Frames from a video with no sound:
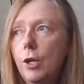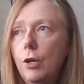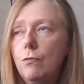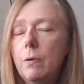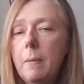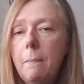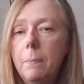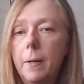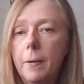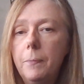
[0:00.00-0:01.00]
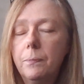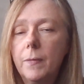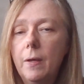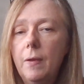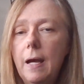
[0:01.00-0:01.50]
Remember
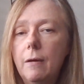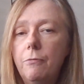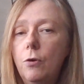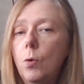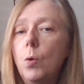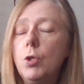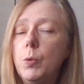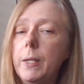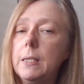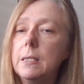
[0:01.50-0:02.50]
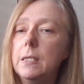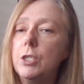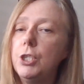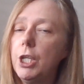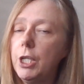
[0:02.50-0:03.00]
that for all twins, this
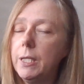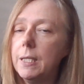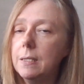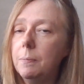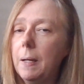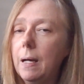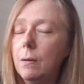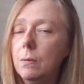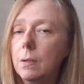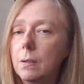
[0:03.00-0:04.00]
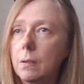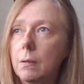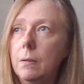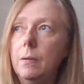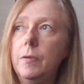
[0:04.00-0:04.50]
journey is about
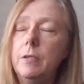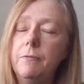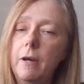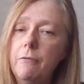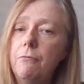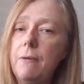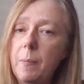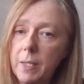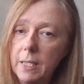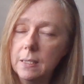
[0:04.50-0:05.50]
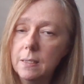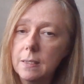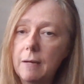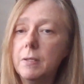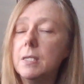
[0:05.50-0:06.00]
the divine feminines
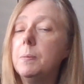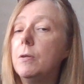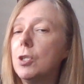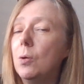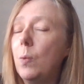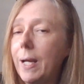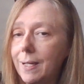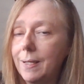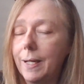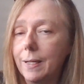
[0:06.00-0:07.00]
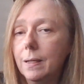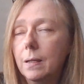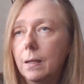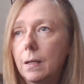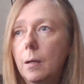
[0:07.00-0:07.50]
having a spiritual awakening
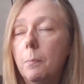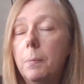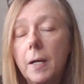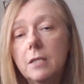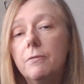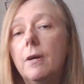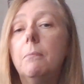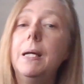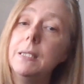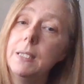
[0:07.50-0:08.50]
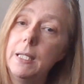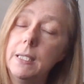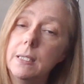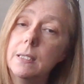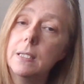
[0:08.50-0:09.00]
by the divine
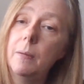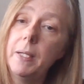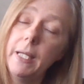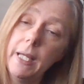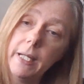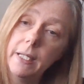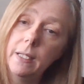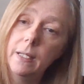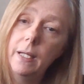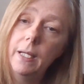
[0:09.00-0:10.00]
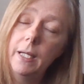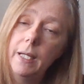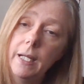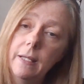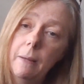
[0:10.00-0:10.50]
masculines coming in
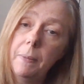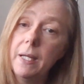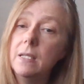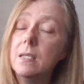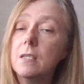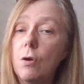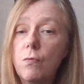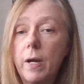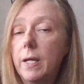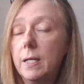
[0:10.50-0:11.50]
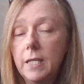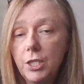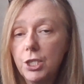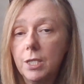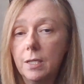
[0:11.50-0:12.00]
and there being soul
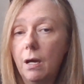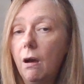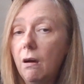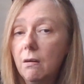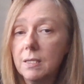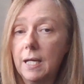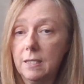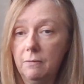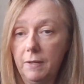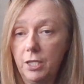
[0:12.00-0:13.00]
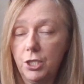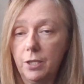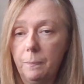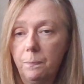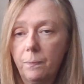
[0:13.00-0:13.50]
recognition and a heart activation.